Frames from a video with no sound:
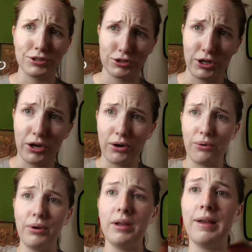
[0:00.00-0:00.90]
to
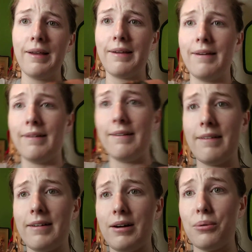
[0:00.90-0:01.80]
show,
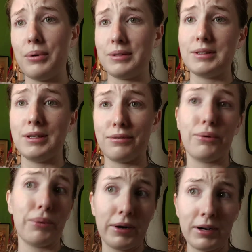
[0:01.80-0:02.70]
and we'll see if
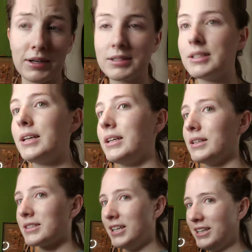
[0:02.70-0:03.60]
it works,
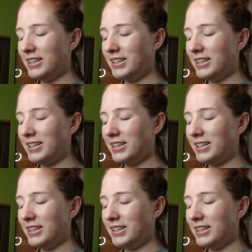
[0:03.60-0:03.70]
is